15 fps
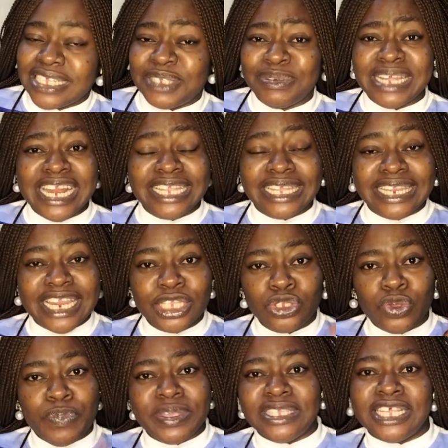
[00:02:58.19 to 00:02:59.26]
especially the
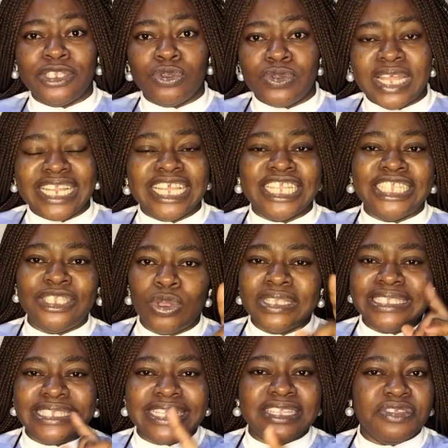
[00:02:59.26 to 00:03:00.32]
little business owner, they
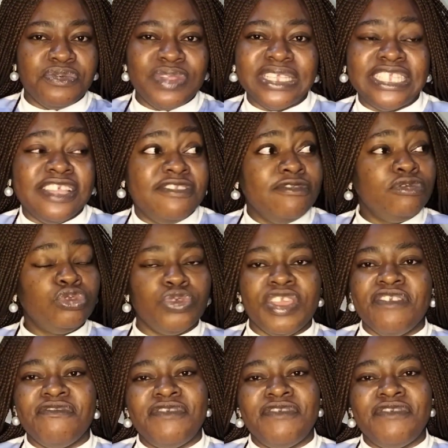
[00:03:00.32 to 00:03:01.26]
don't see the reason to